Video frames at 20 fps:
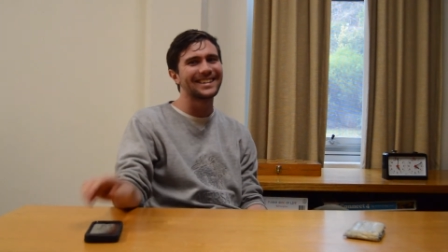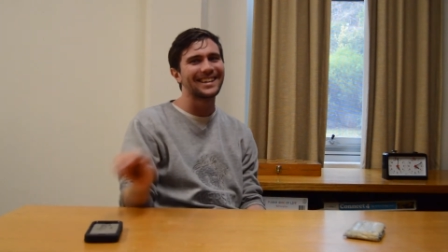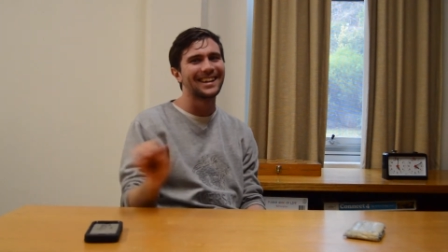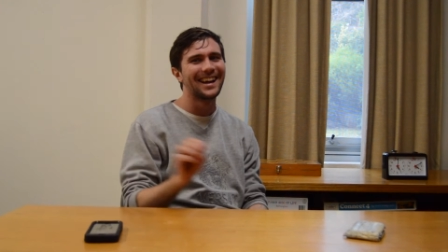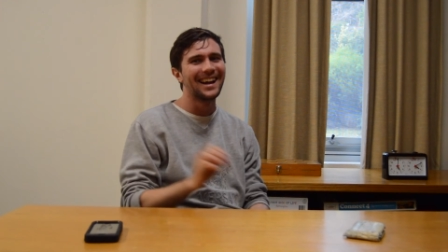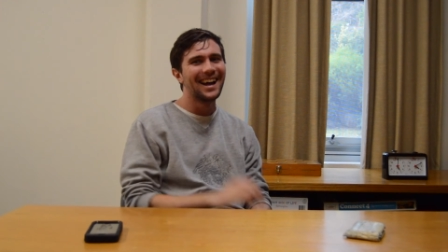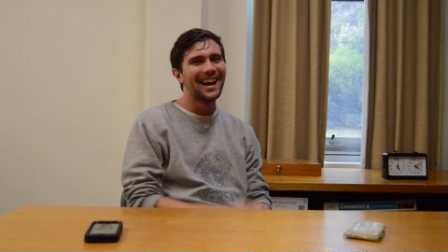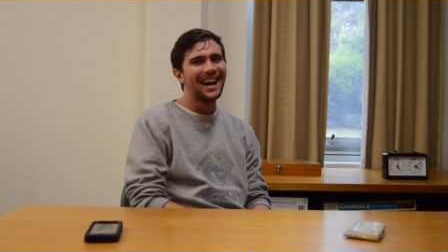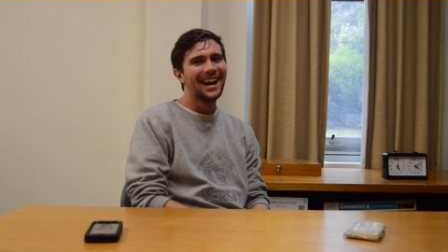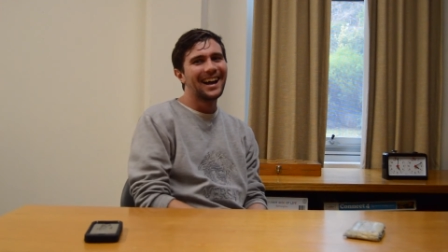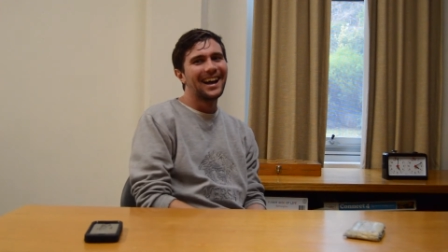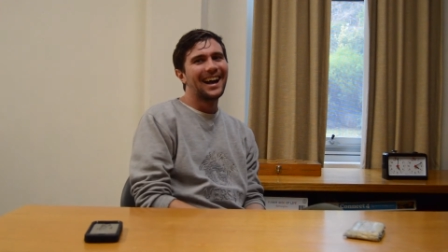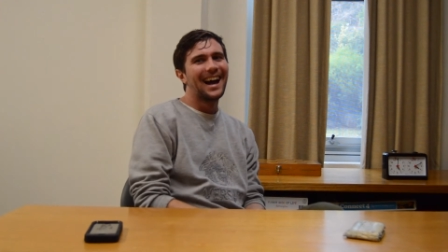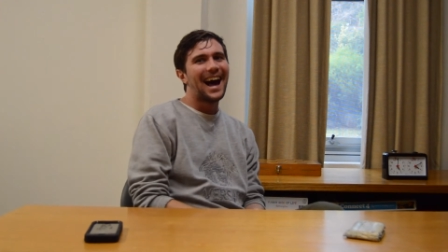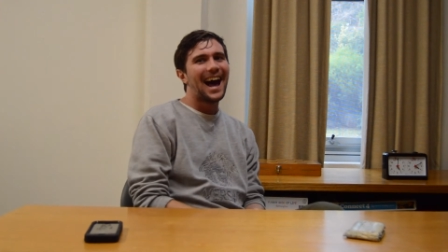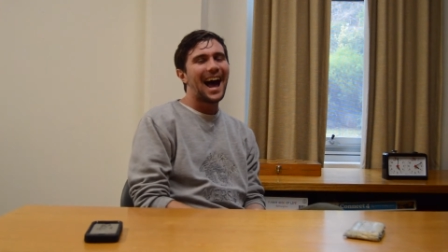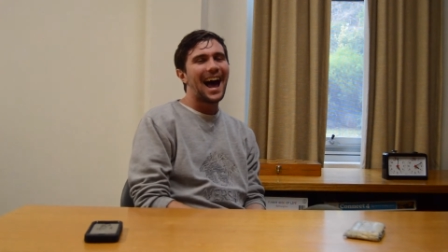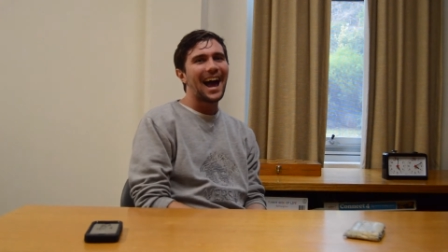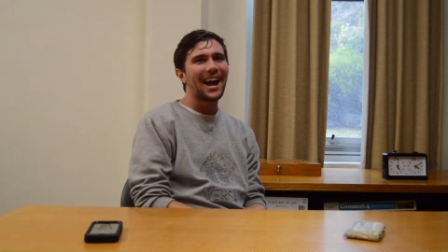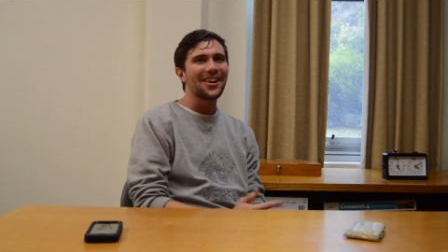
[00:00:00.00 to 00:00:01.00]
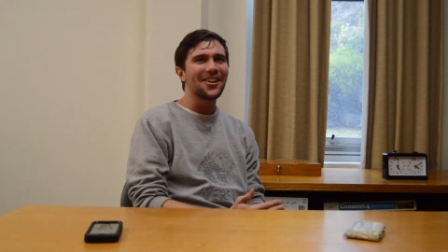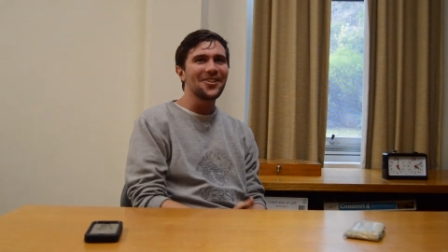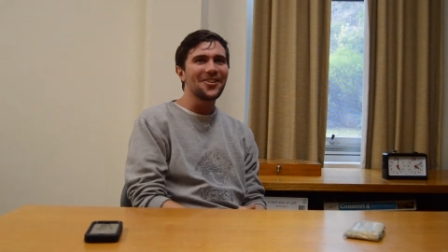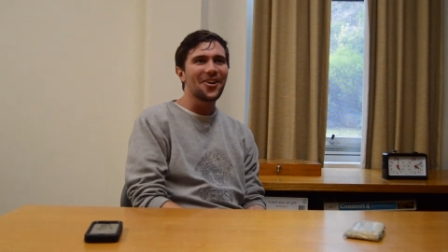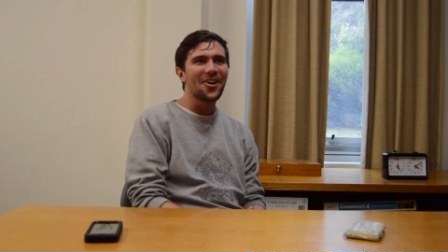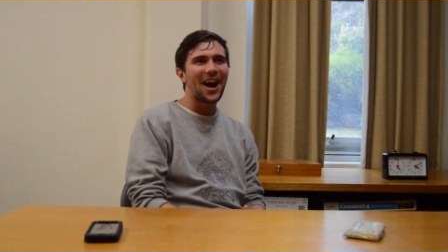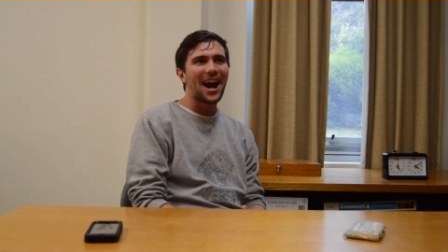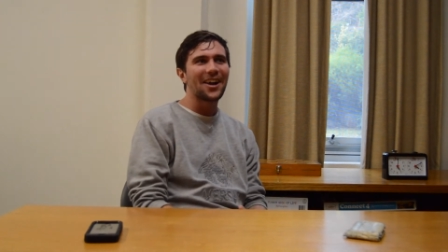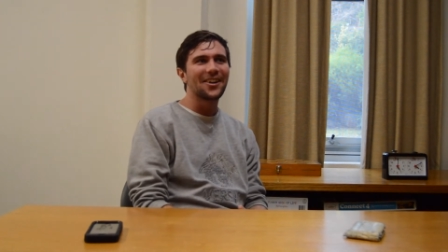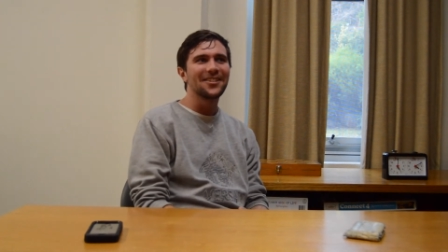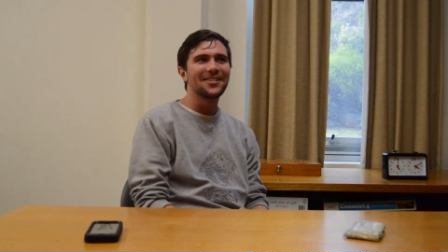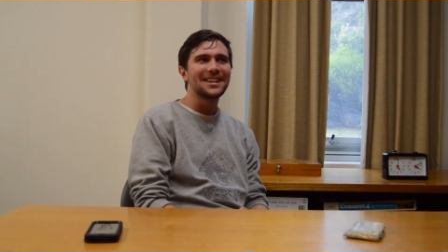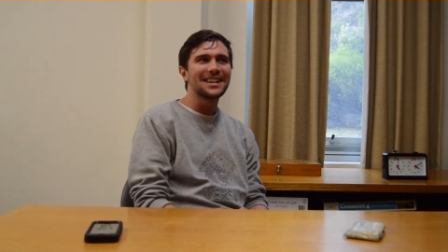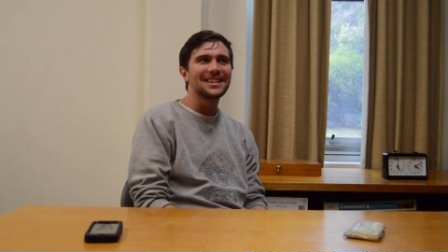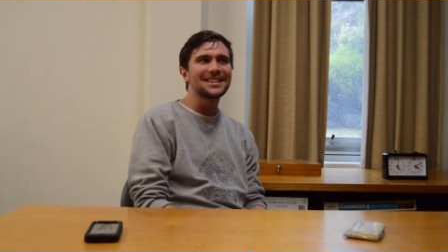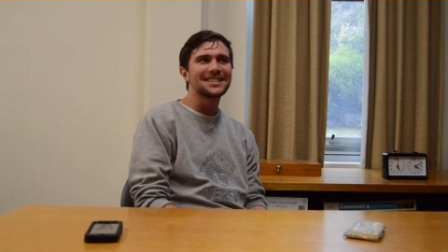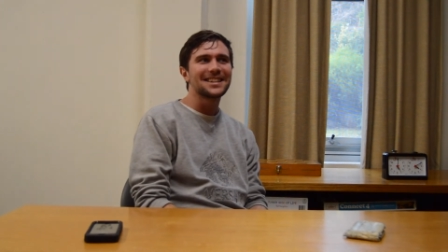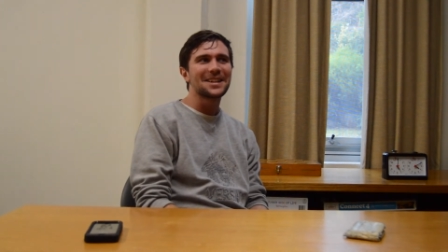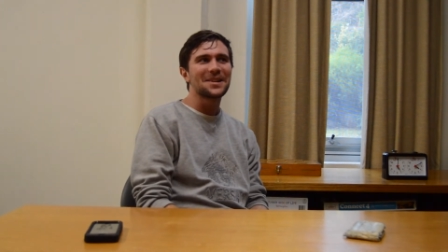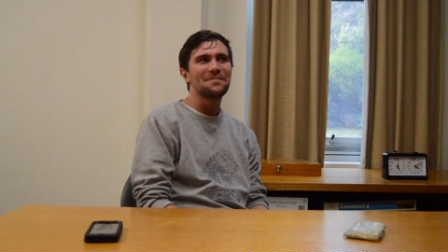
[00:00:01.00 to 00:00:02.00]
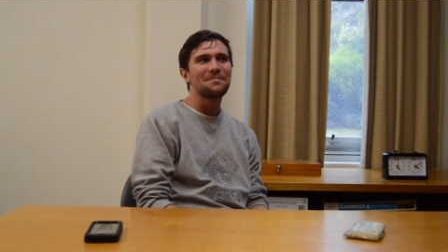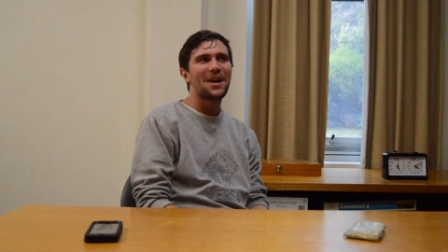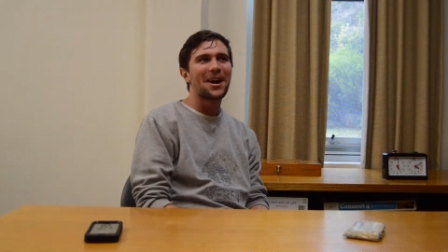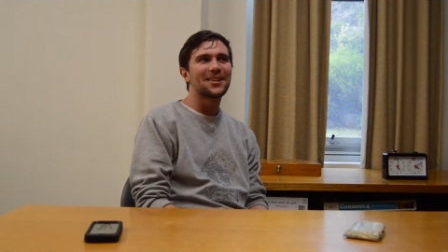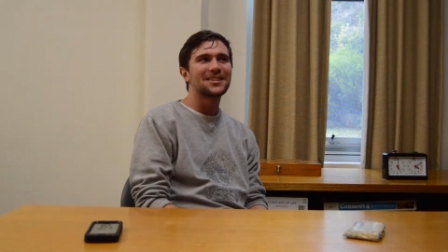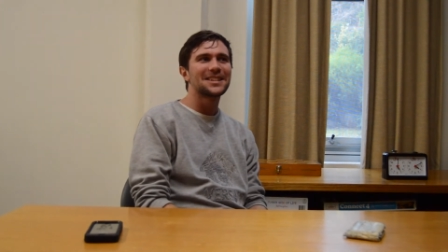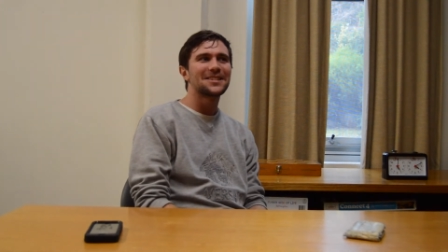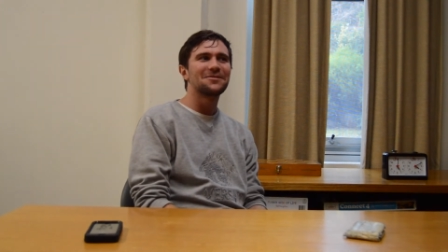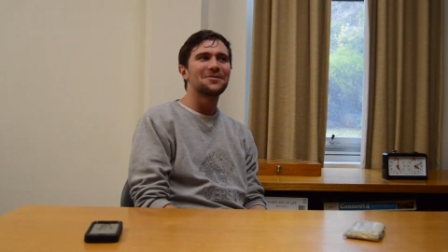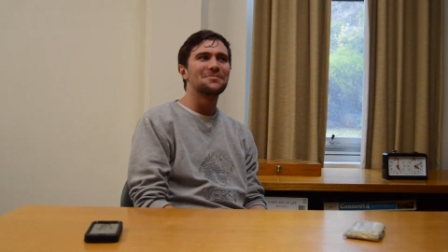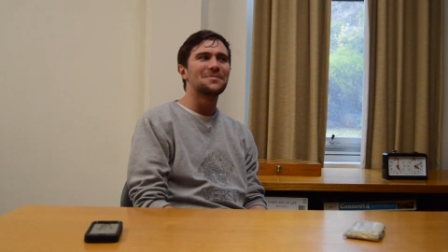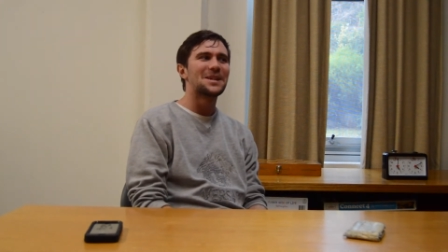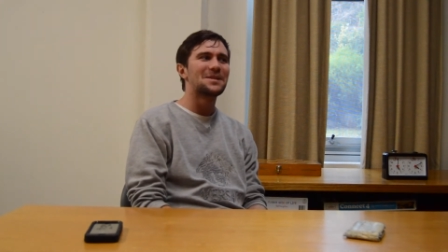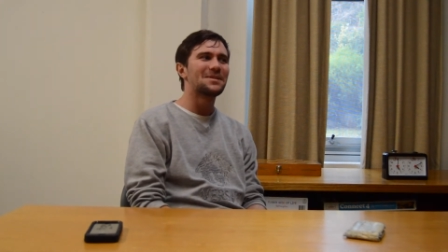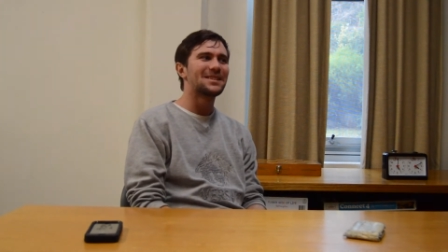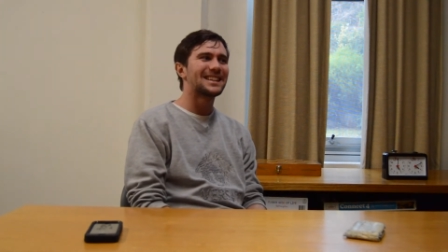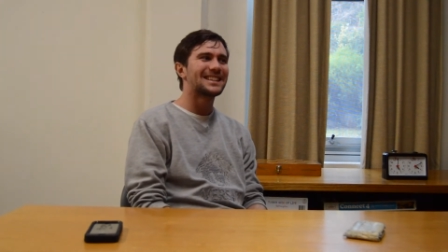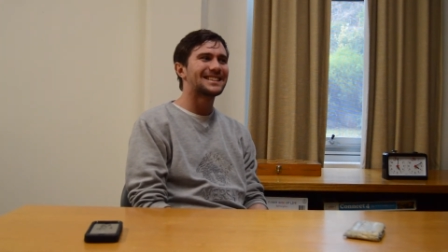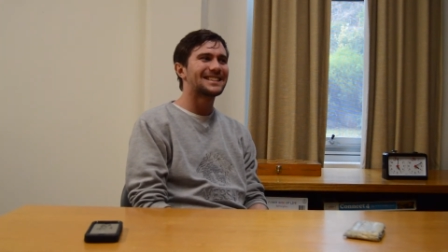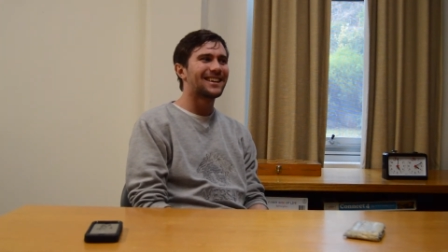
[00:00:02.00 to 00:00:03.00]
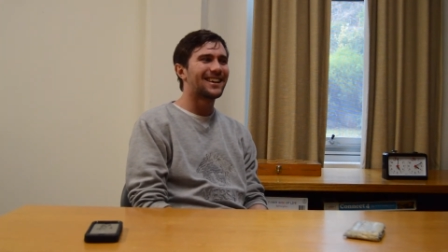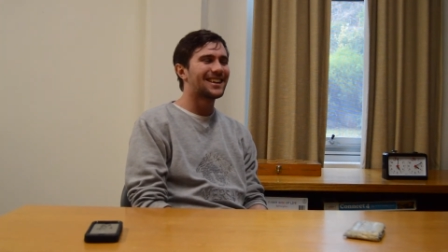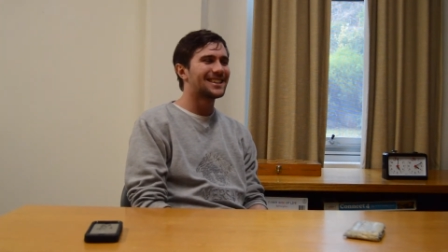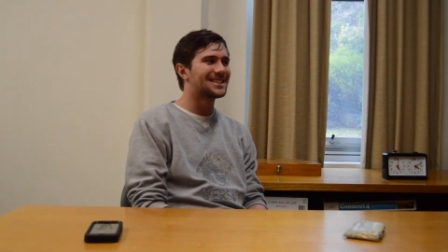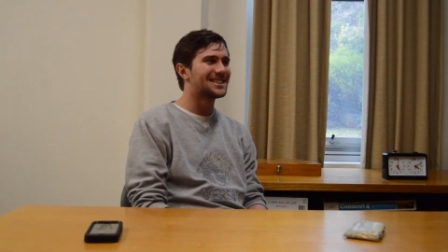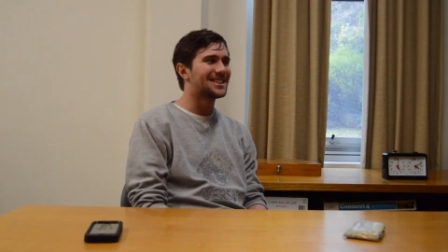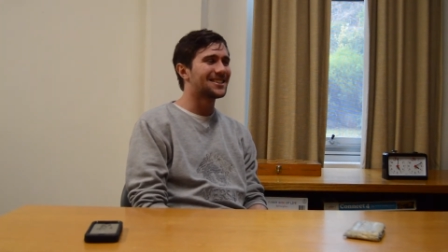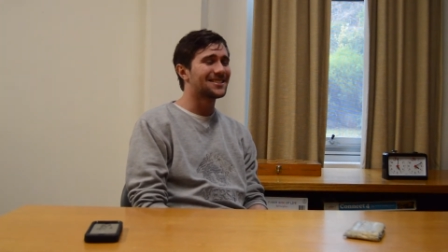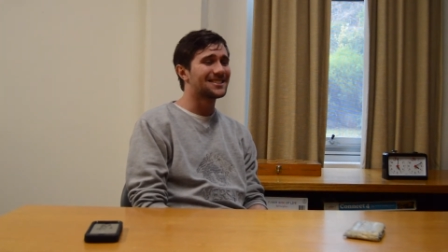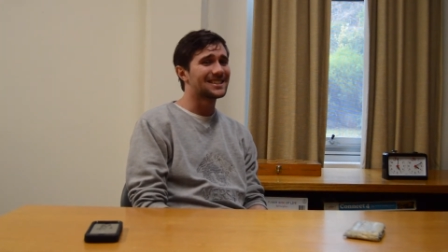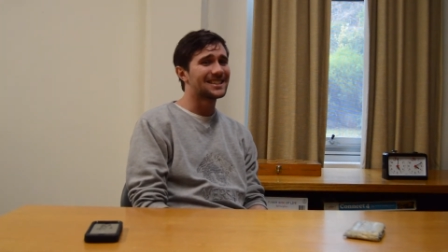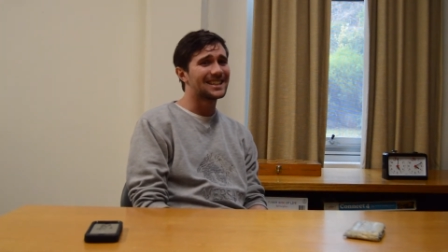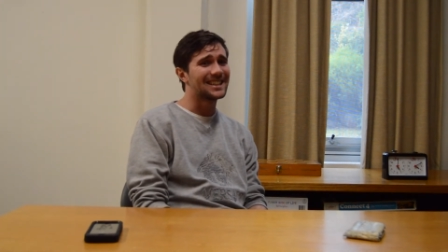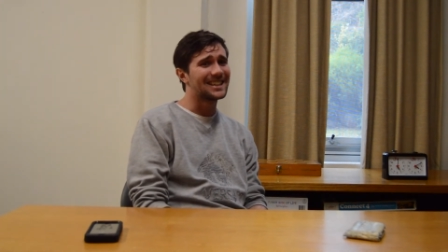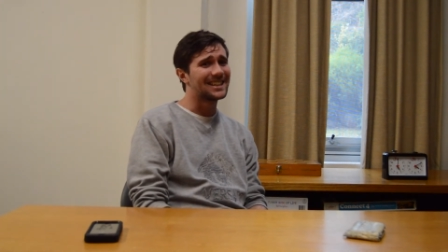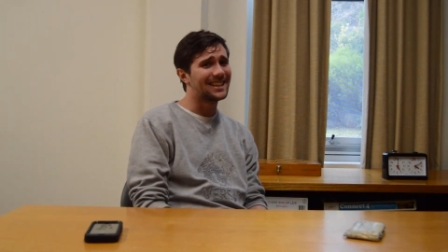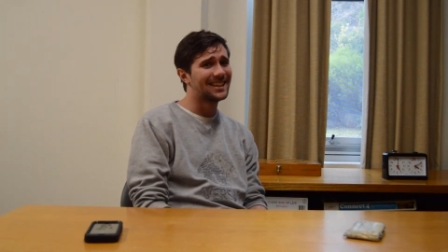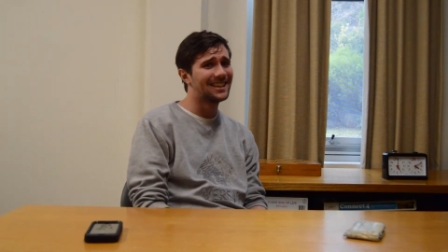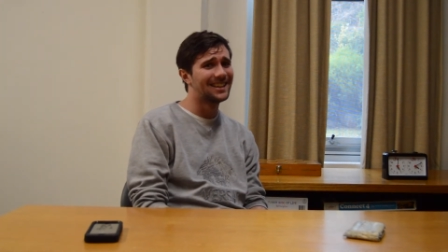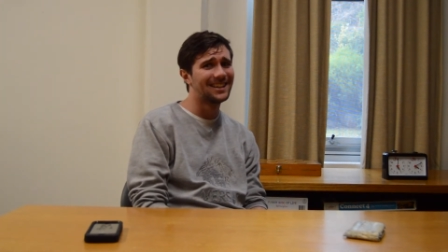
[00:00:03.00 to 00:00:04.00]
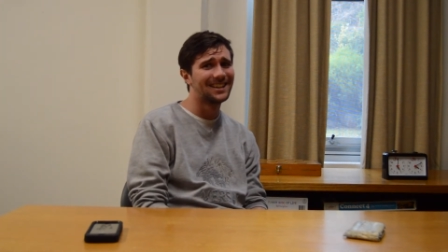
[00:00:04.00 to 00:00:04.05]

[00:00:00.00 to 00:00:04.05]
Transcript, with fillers: Like, I don't know. I don't think it's like embarrassing for me, but like, guys, seriously.